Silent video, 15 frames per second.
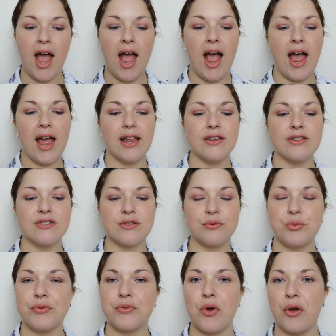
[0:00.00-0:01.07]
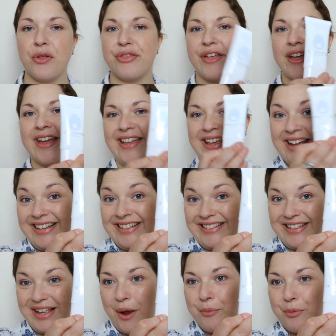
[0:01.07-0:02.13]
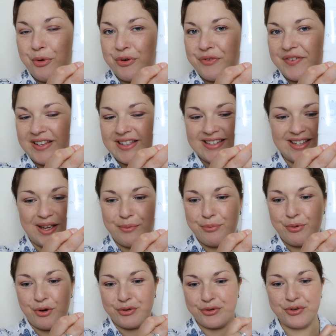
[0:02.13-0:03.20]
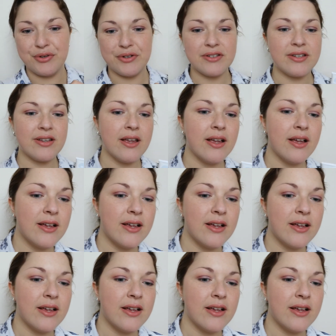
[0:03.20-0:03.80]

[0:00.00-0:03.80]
And we've got the Amorovica product.